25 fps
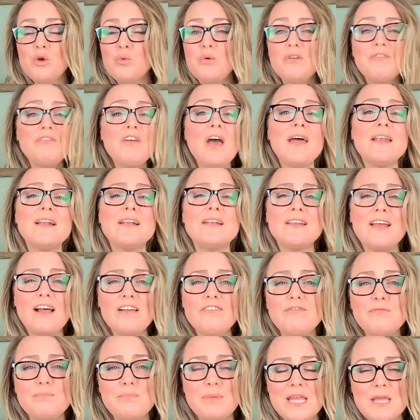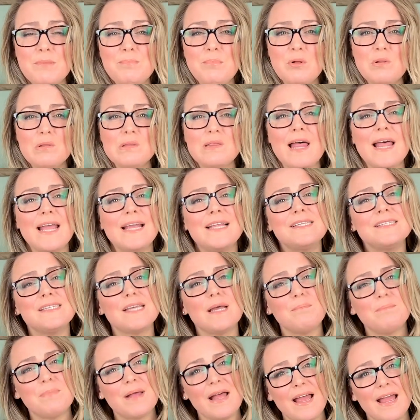we've got enough people lined
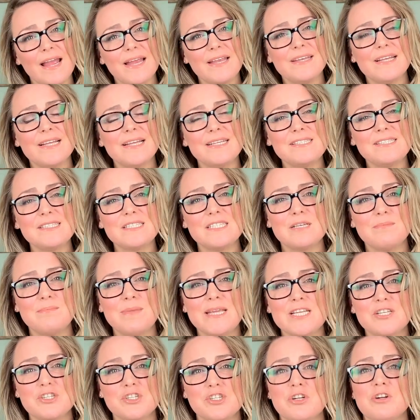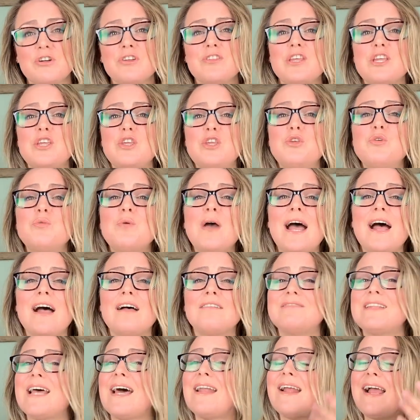up behind us to make sure that you
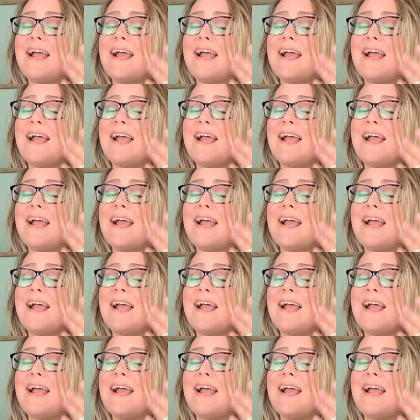have that